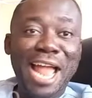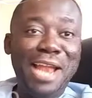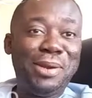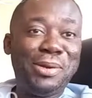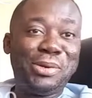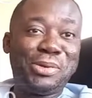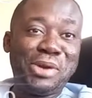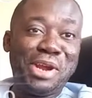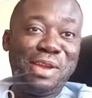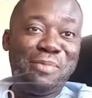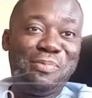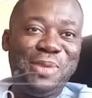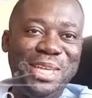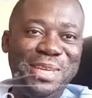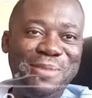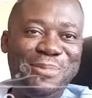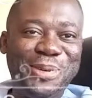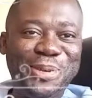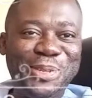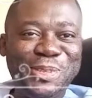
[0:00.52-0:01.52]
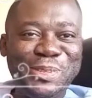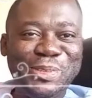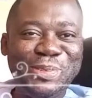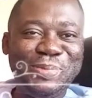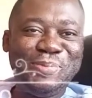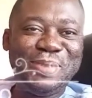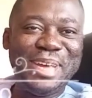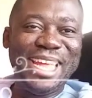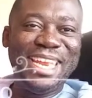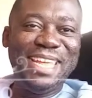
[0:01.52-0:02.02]
Hello, great
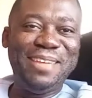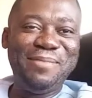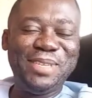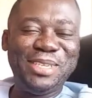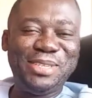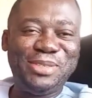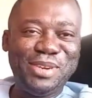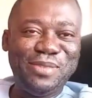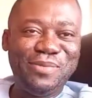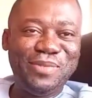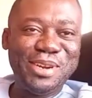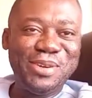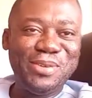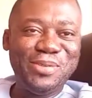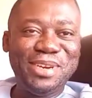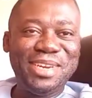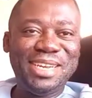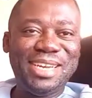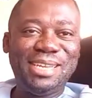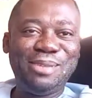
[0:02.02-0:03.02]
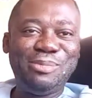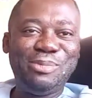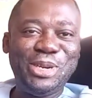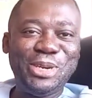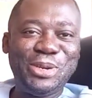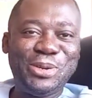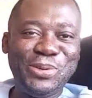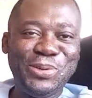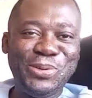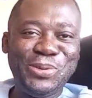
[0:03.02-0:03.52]
people. My name is Reverend Ronald
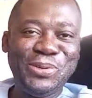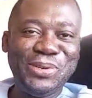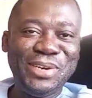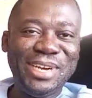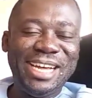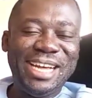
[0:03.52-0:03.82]
Mireku.